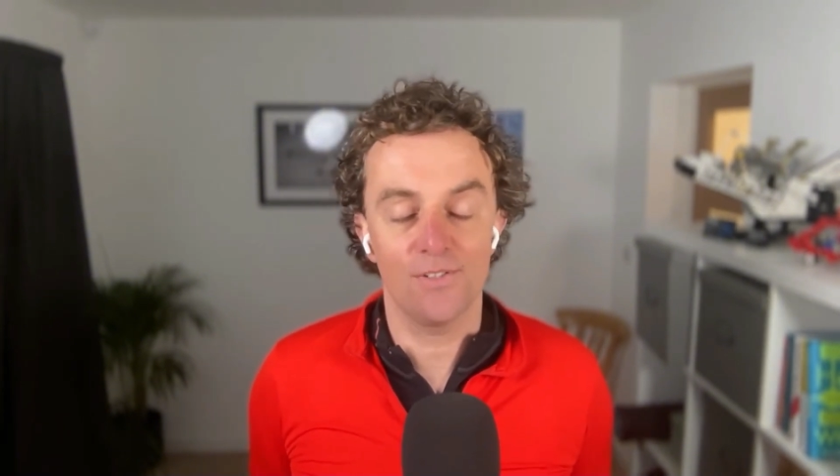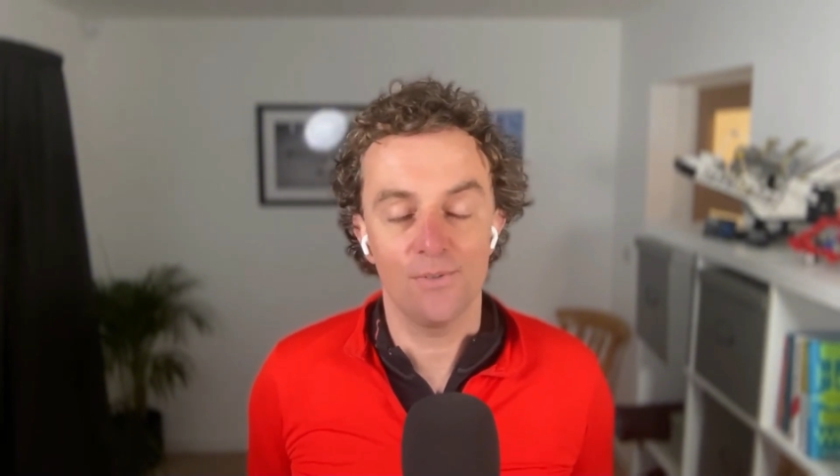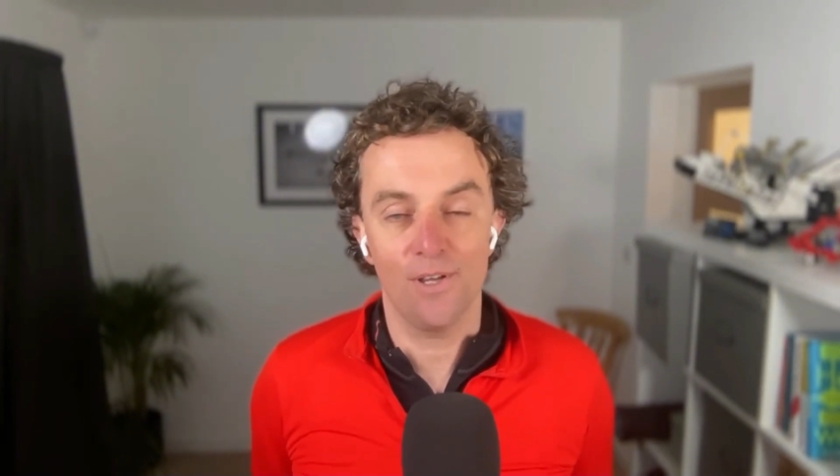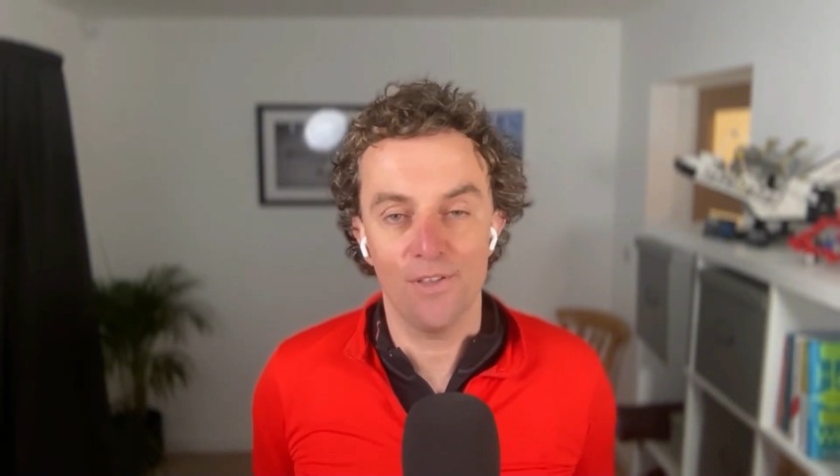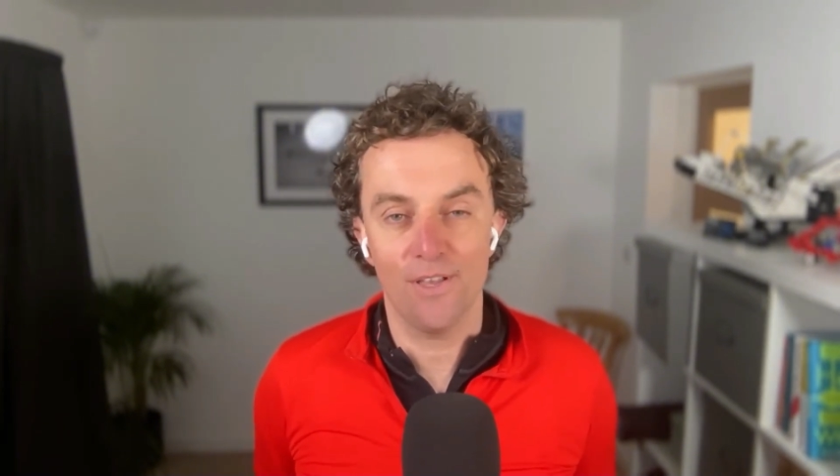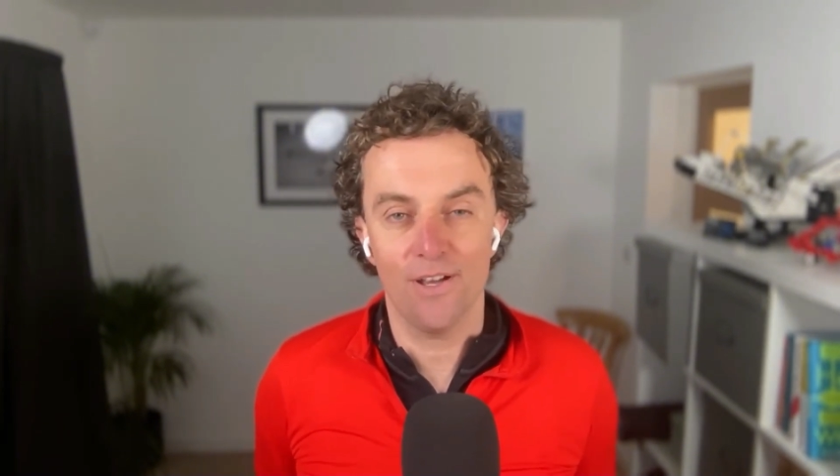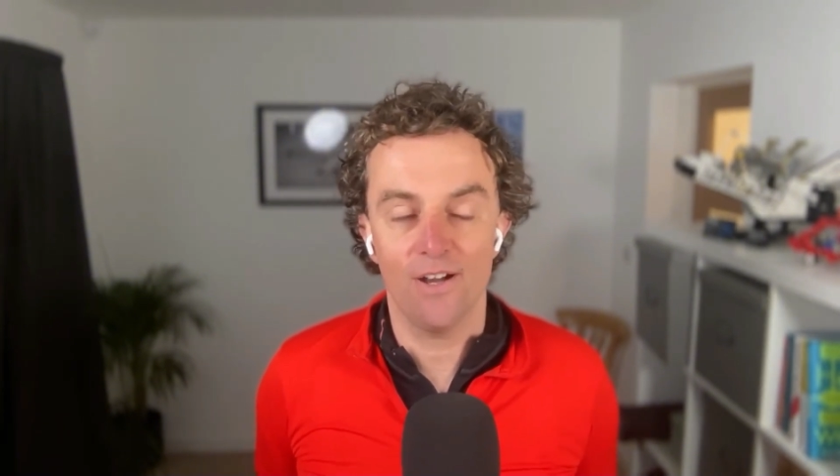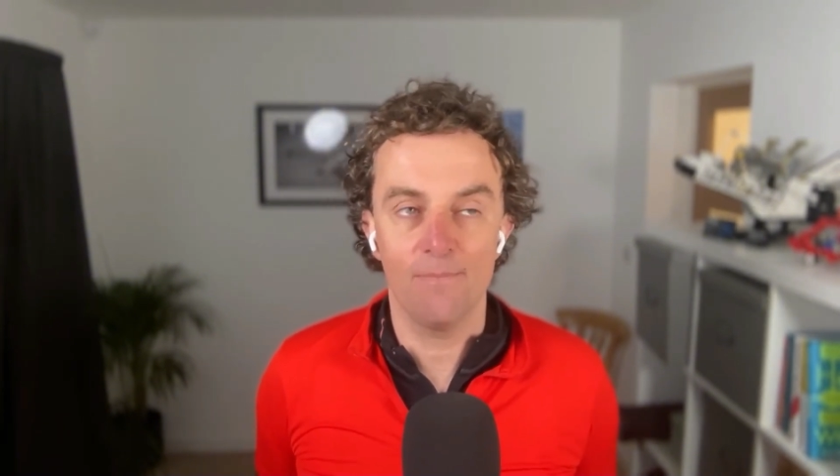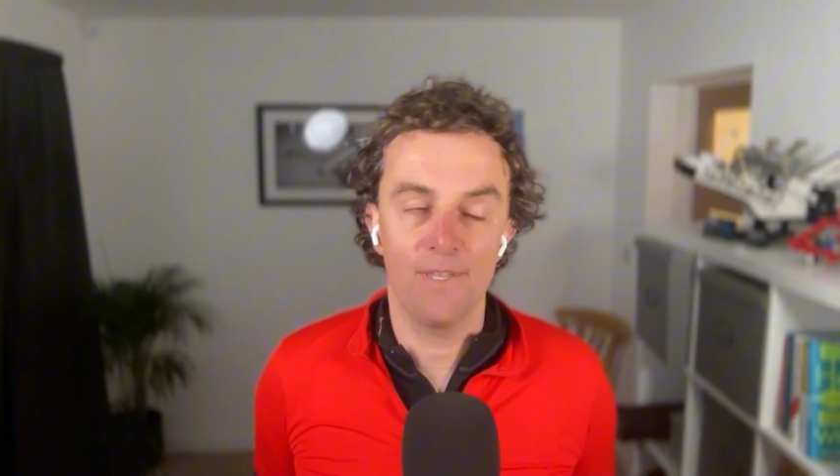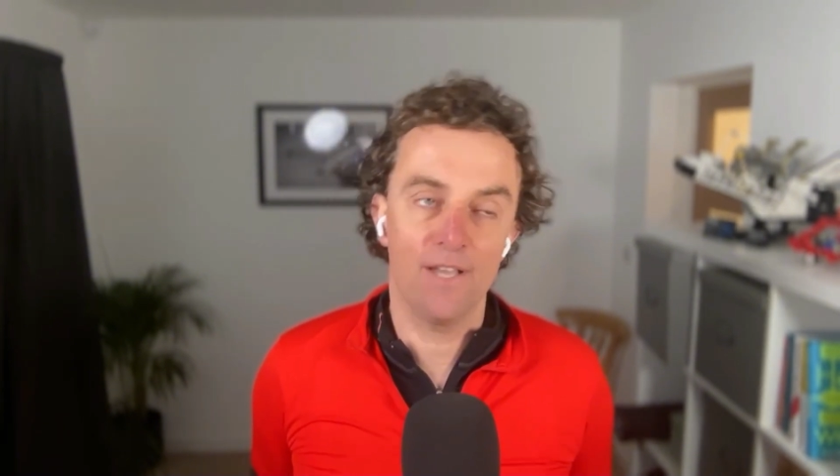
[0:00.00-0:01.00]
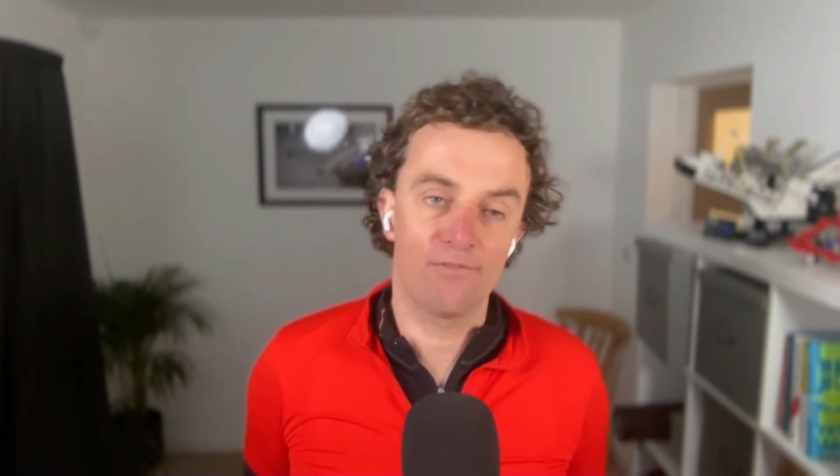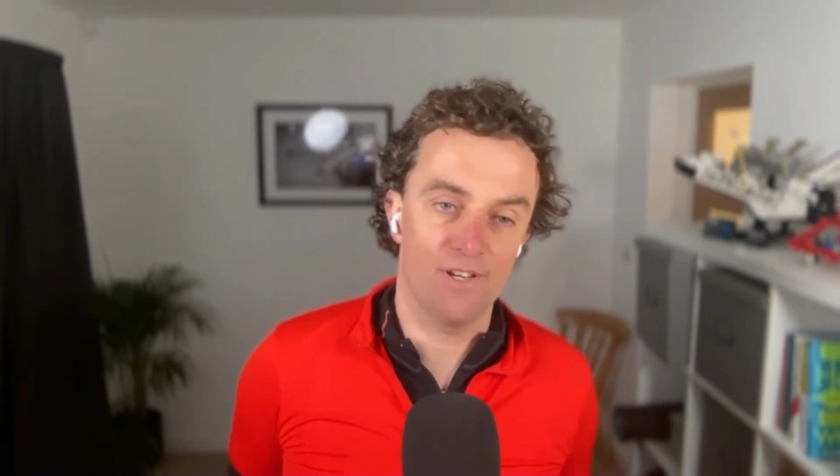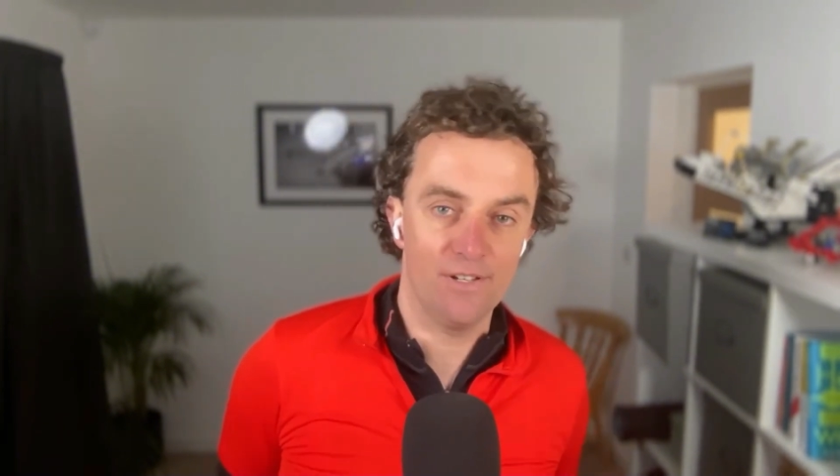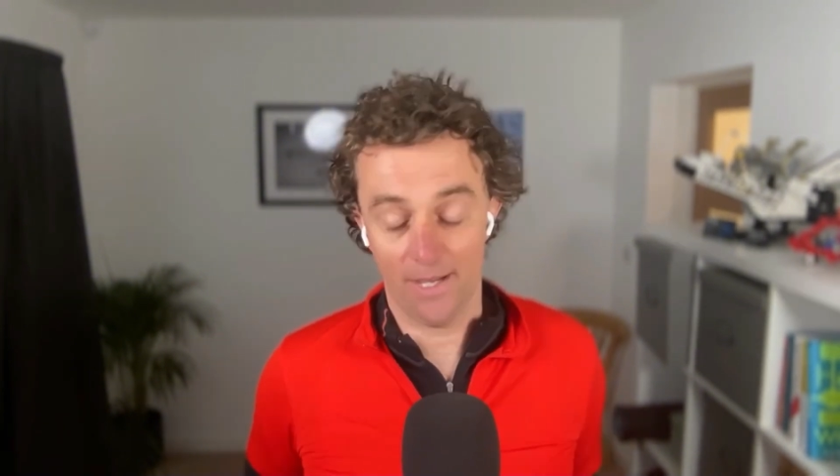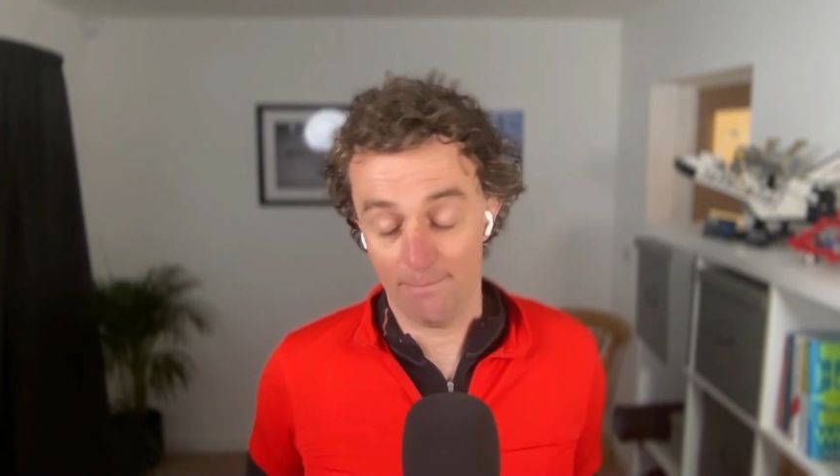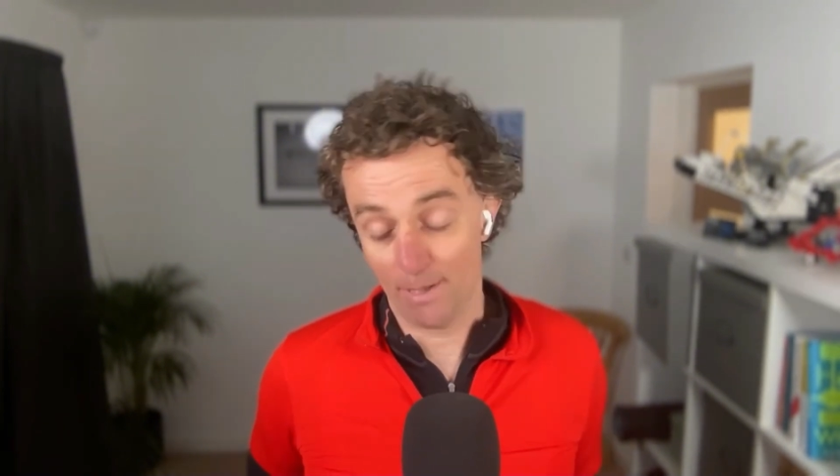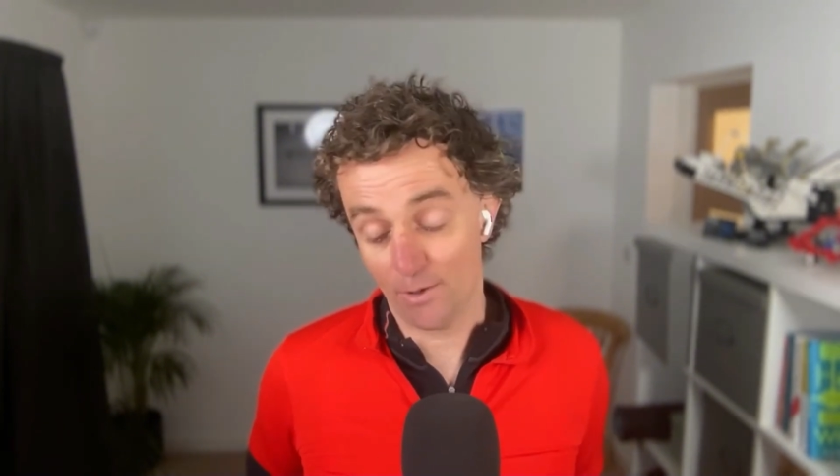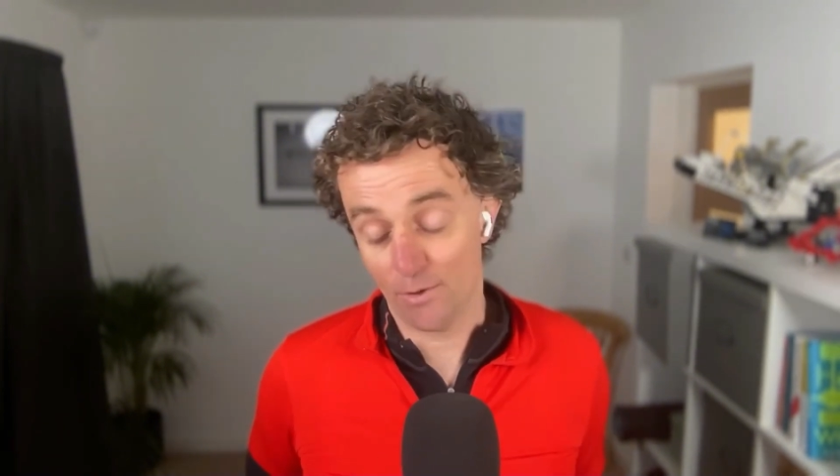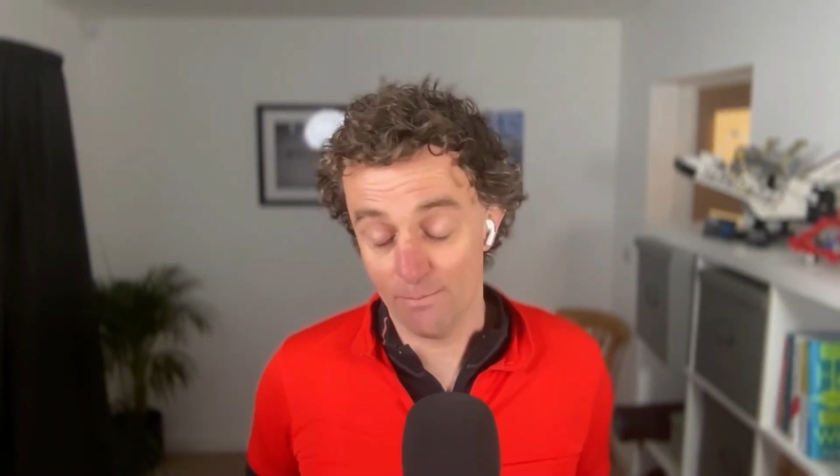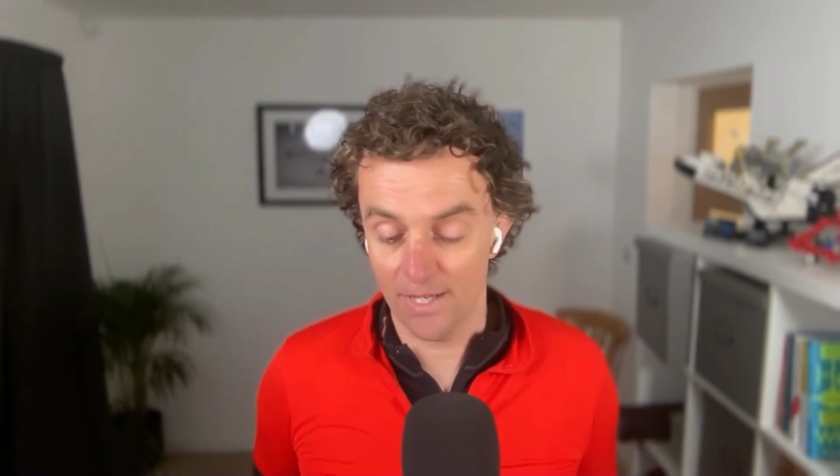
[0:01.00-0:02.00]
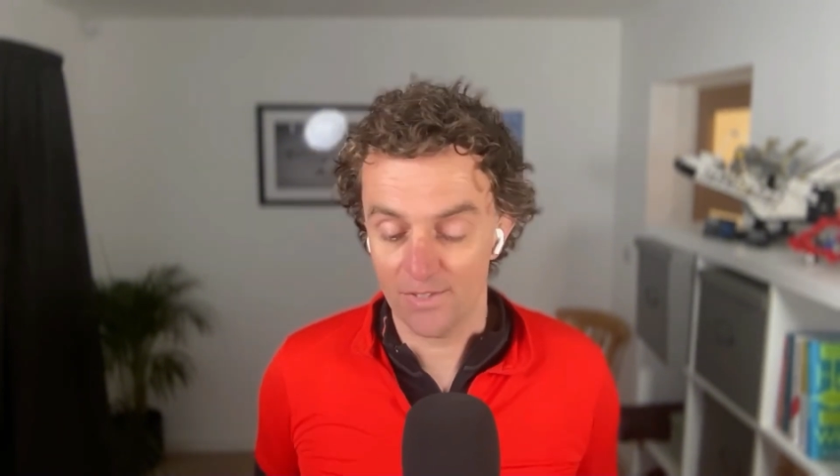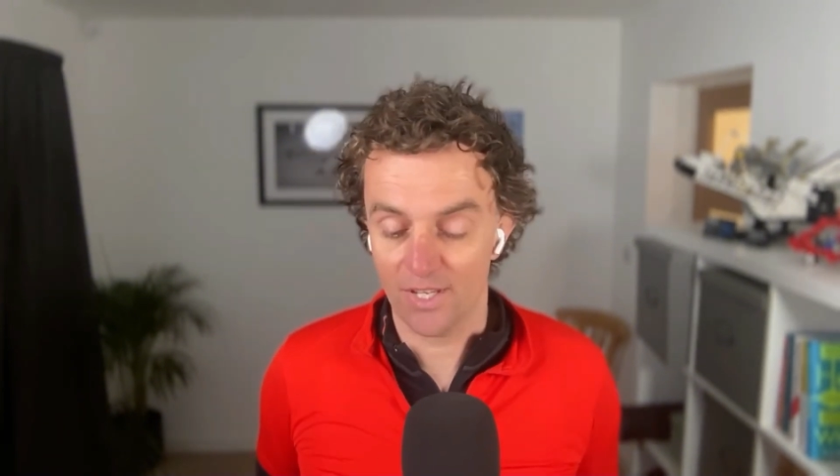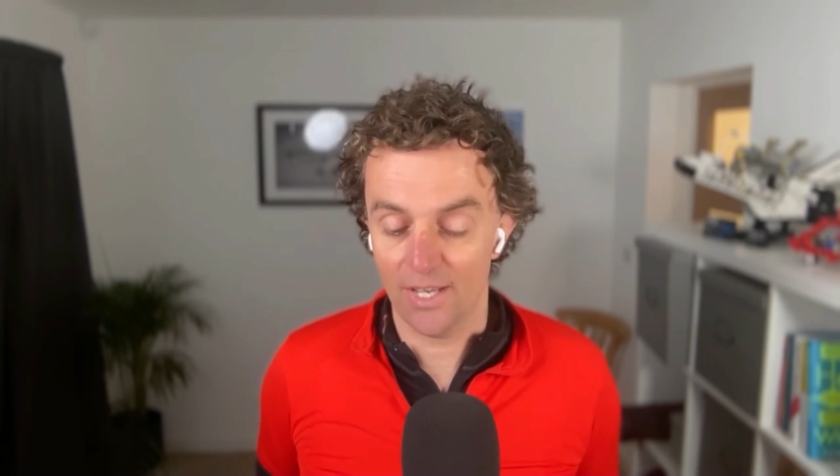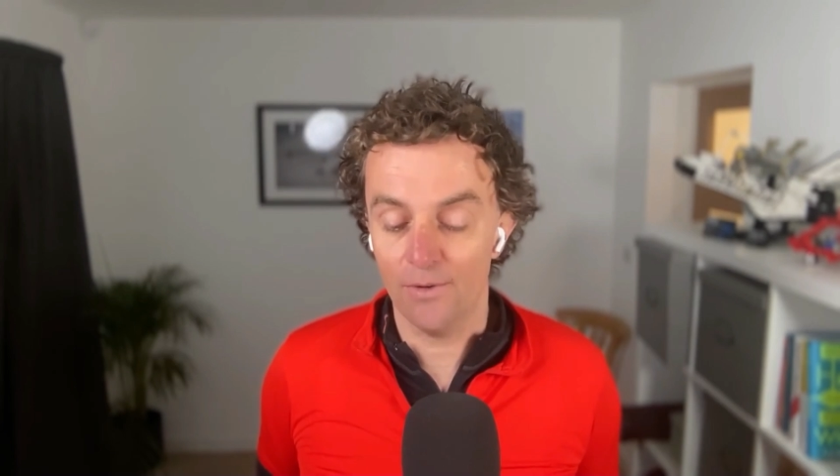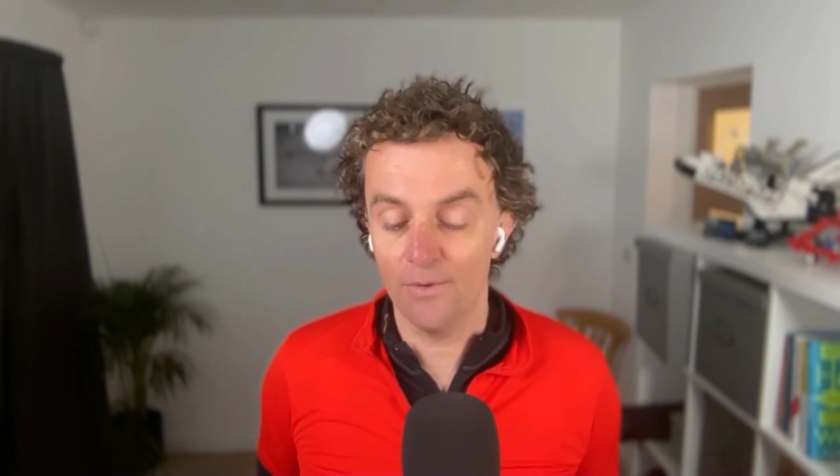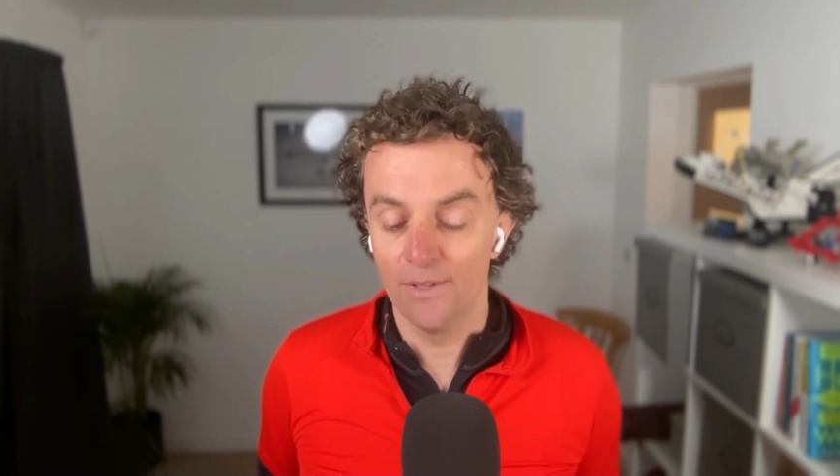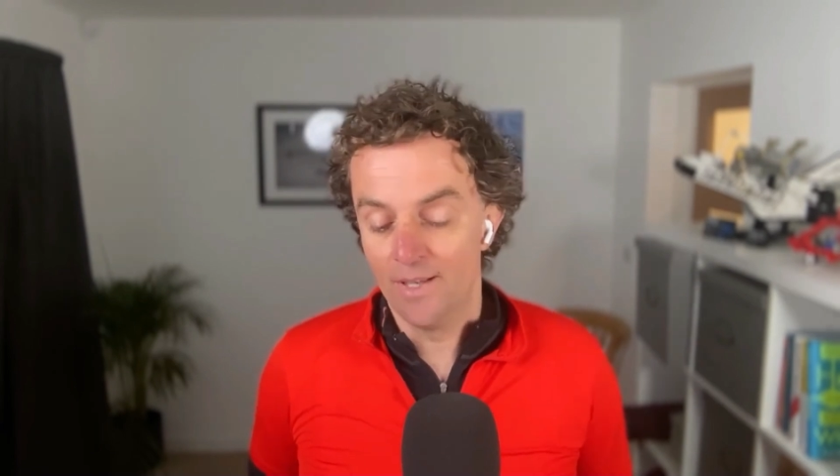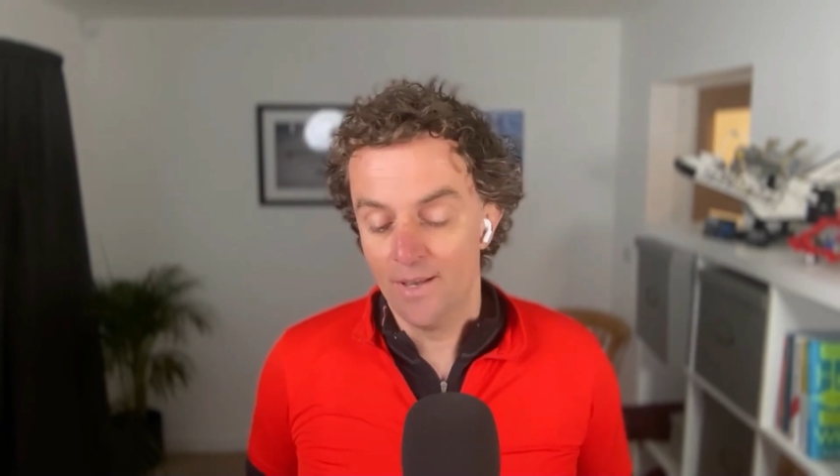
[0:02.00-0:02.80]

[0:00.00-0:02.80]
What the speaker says: you'll know that I'm the other end of the Bitcoin scale.